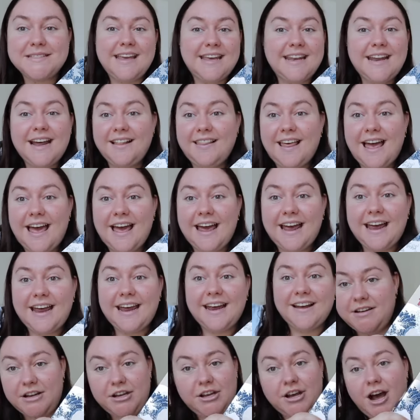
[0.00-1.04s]
in
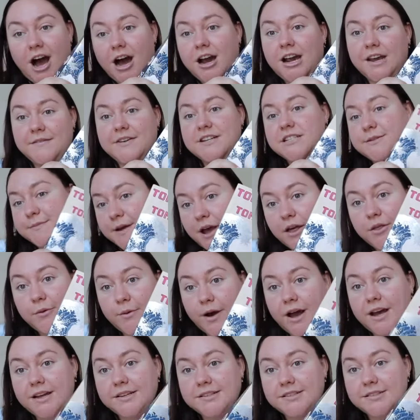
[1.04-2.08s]
LA and you can't convince me
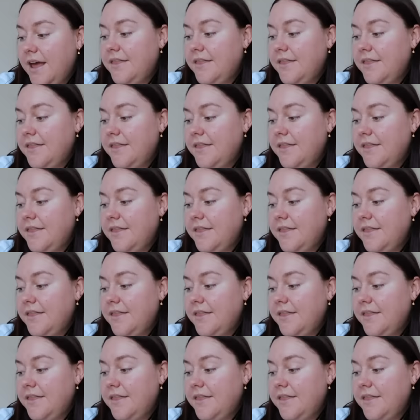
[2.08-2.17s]
otherwise.